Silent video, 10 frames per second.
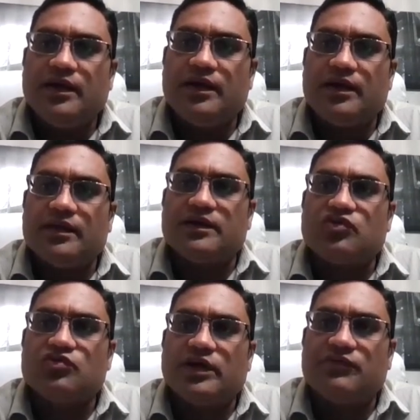and there
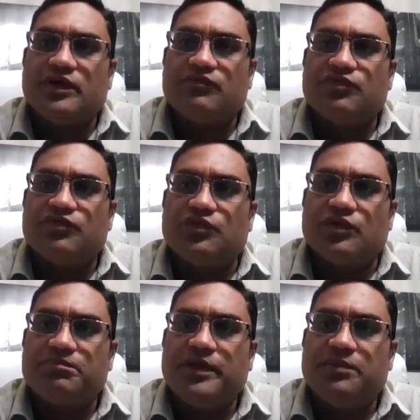is one win
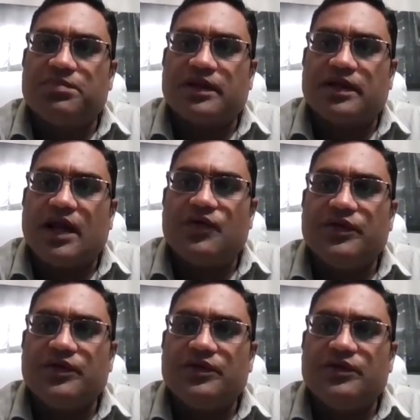for people
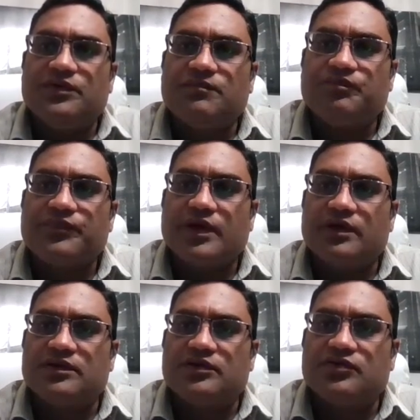around you,
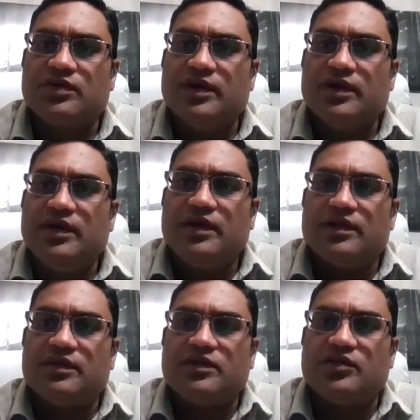others,
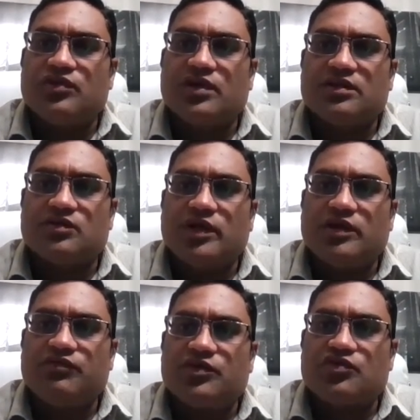and there's another
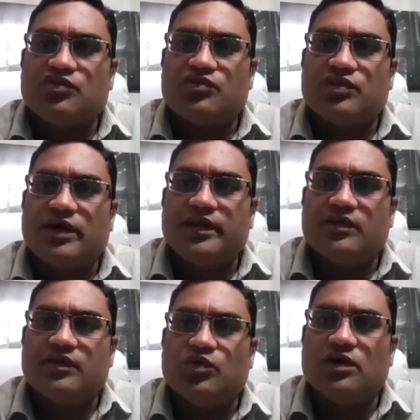win for society,
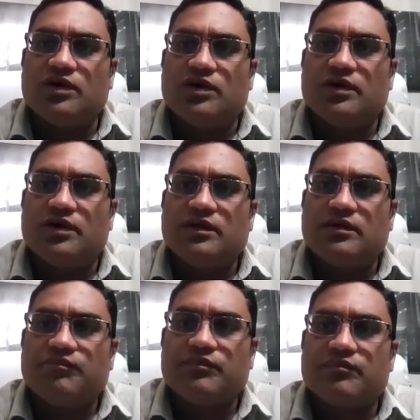world
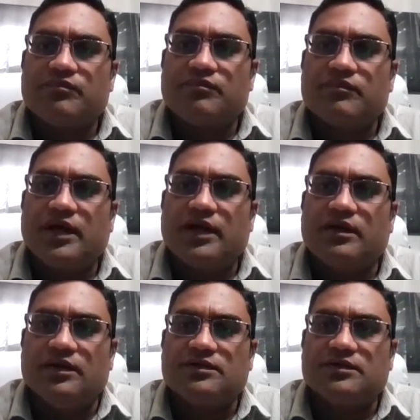at
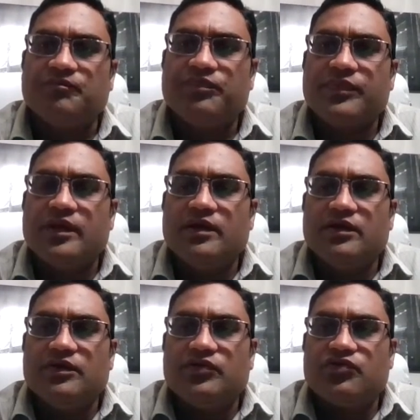large.
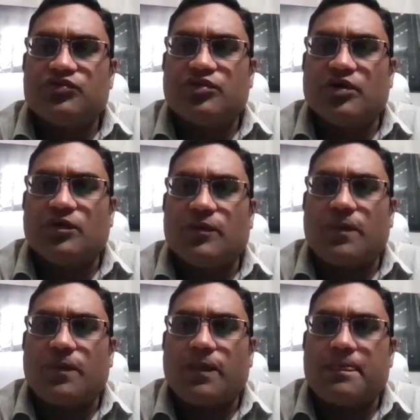So
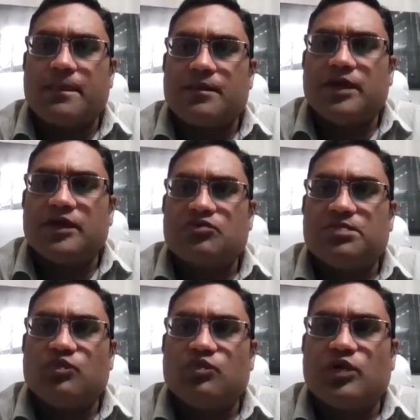let me
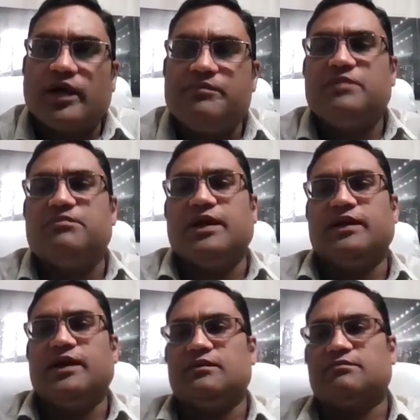explain what I mean by
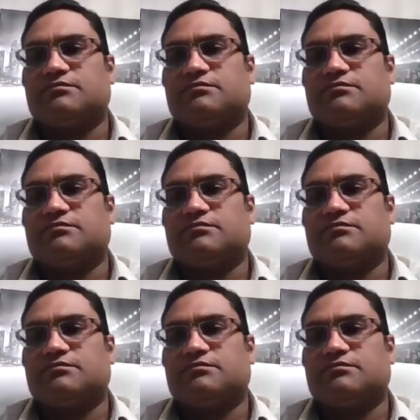that.